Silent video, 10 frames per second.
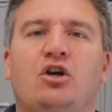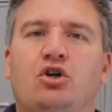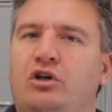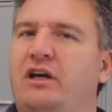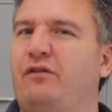
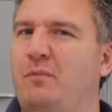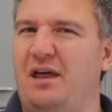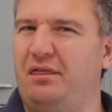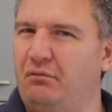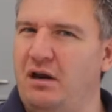Cook it for
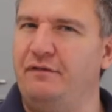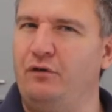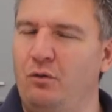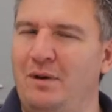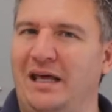about 3 or
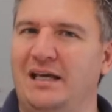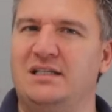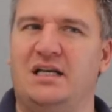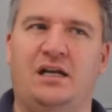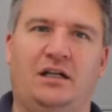4
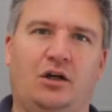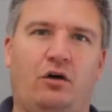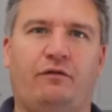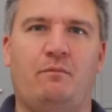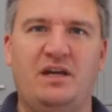minutes and it'll
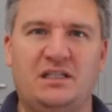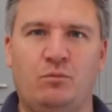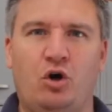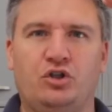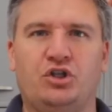go from this
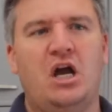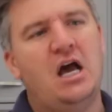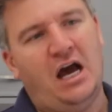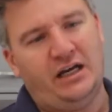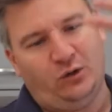much
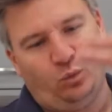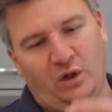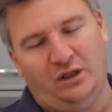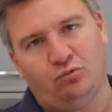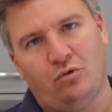and it'll
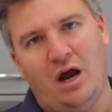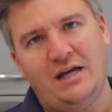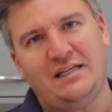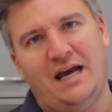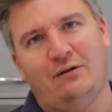wilt
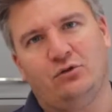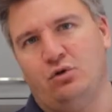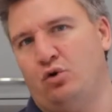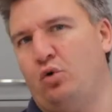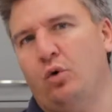right down
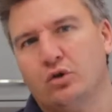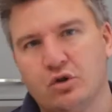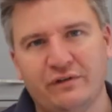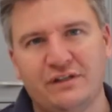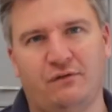to a
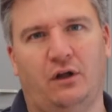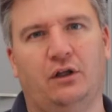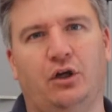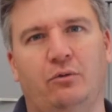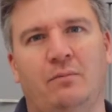quarter of its
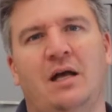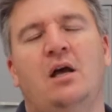volume.